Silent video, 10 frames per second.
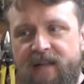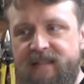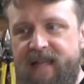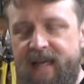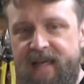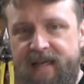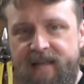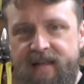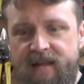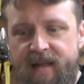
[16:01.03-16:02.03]
is taking
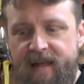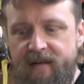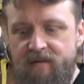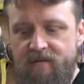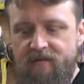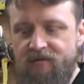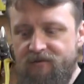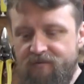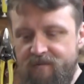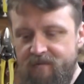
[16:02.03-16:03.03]
it and
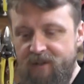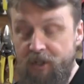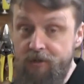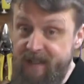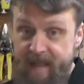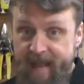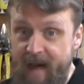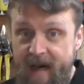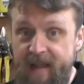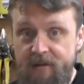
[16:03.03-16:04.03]
using AI,